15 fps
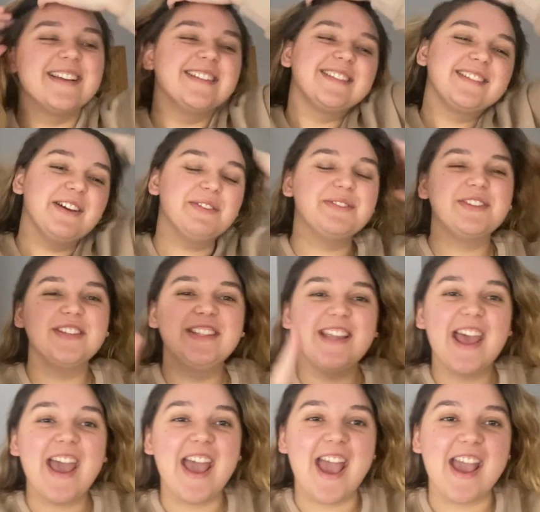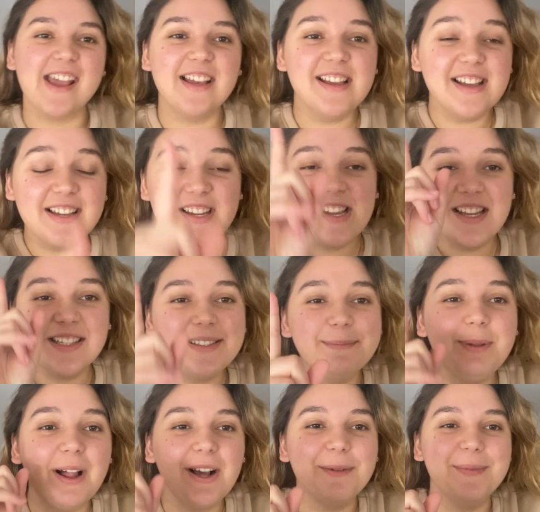So today is
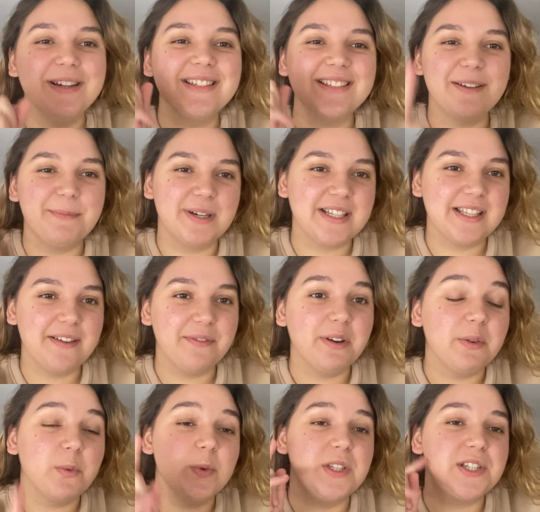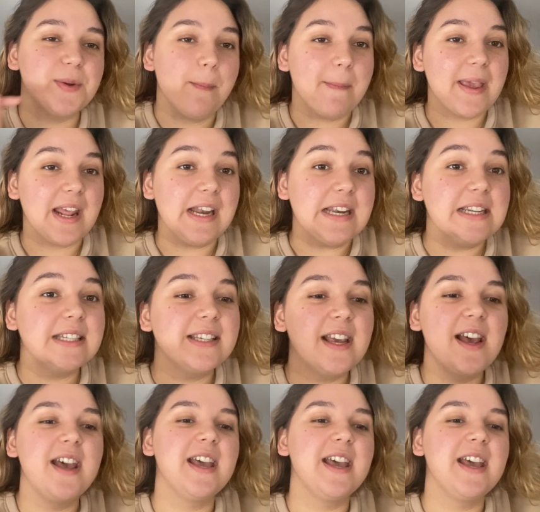Vlogmas number 7 which means